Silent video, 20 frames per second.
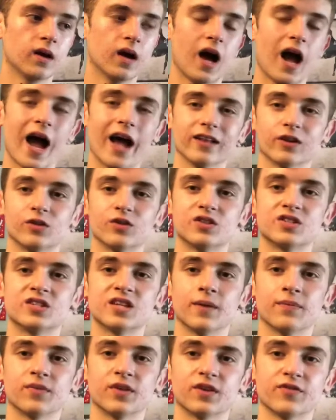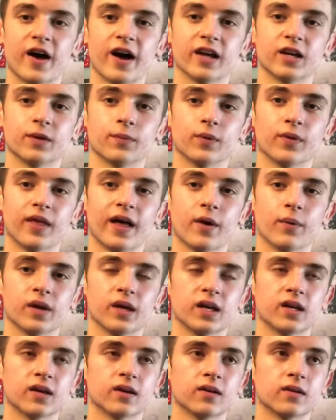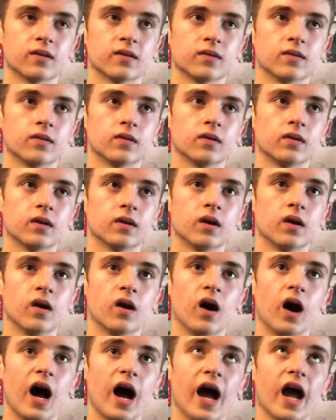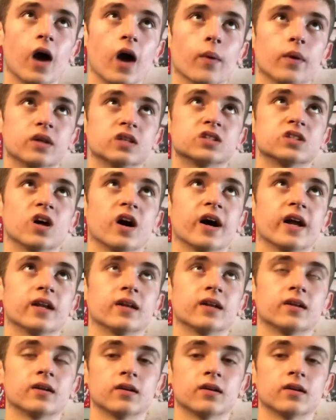I learned something valuable that week. I always thought,